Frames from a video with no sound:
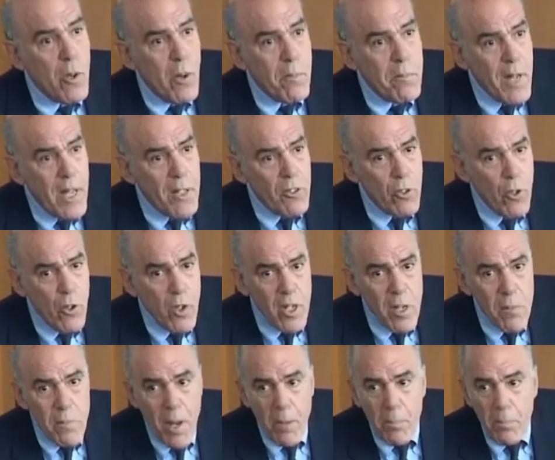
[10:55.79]
So I'm not
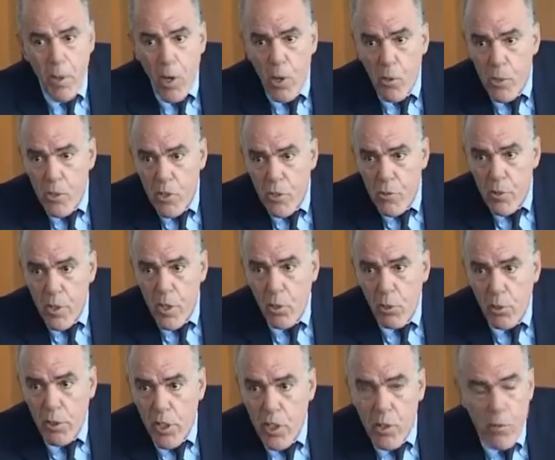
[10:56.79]
talking about poetry
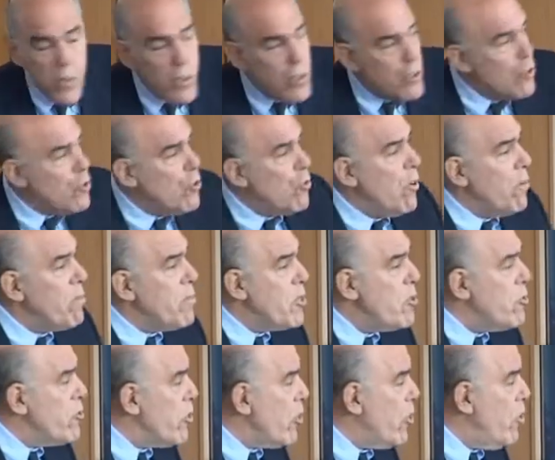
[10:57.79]
or literature or
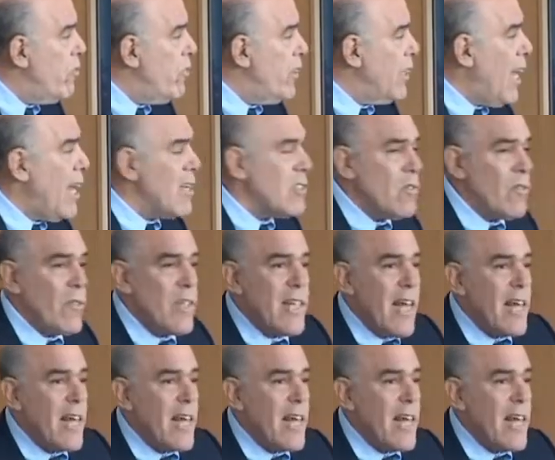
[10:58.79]
musical philosophy.